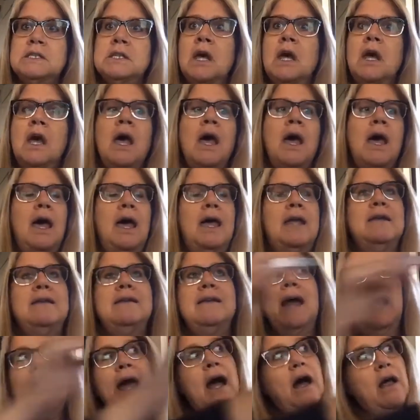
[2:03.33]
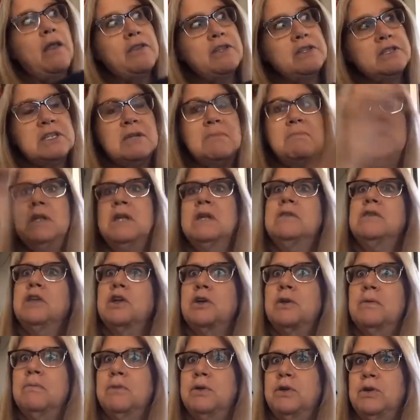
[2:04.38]
and now this can be in the
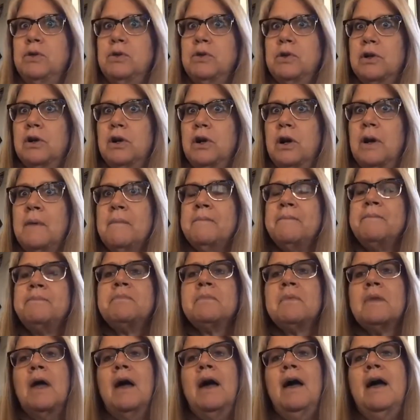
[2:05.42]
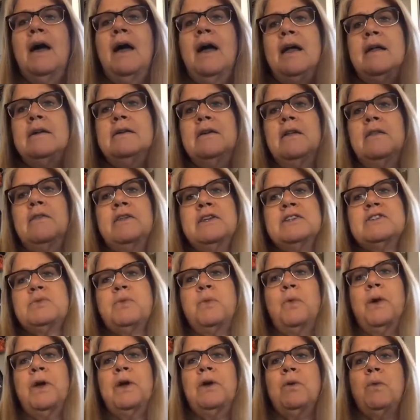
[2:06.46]
computer, and this will
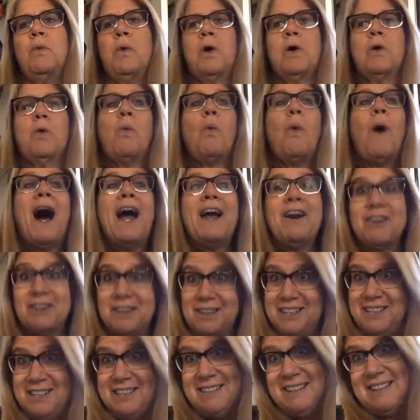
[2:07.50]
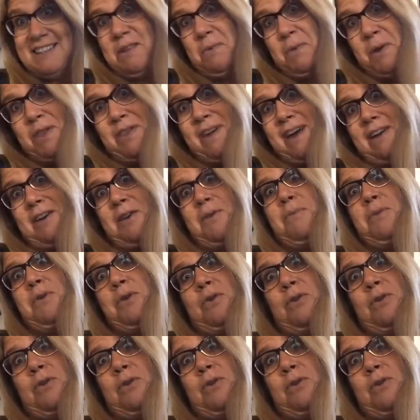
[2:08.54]
work wirelessly with that computer.